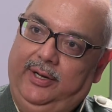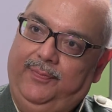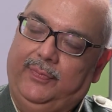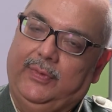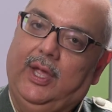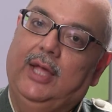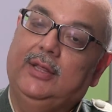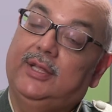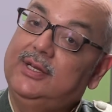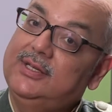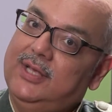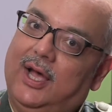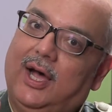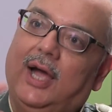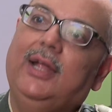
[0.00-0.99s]
and there is
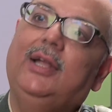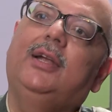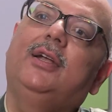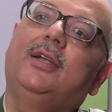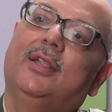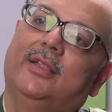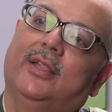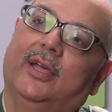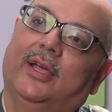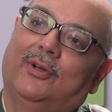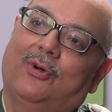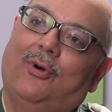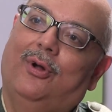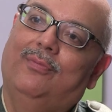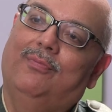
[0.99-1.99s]
an island in there
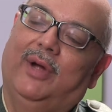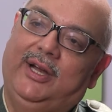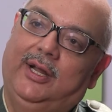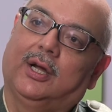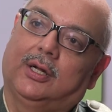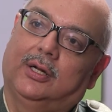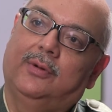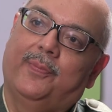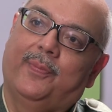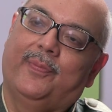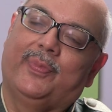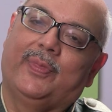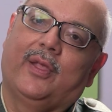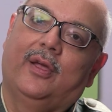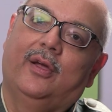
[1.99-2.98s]
called Maidak,